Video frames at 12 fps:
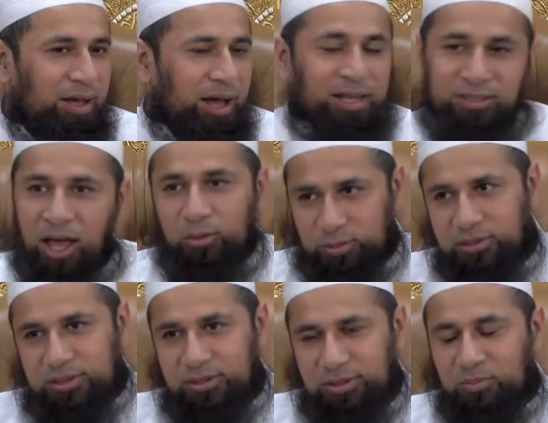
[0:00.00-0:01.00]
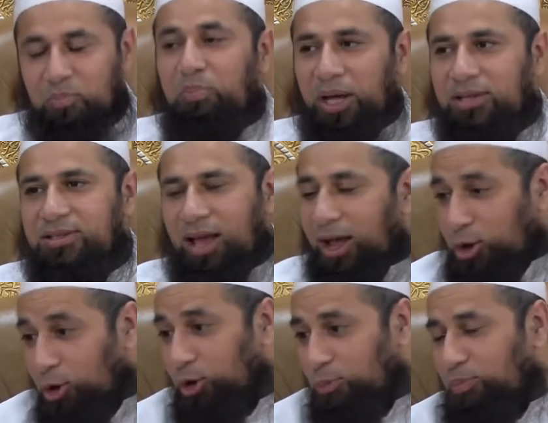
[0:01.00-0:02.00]
I don't, but I
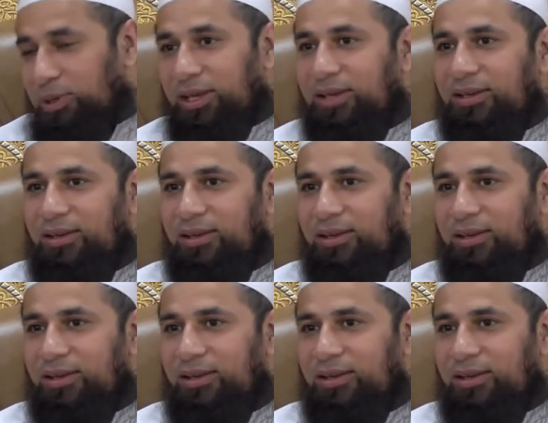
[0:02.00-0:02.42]
could be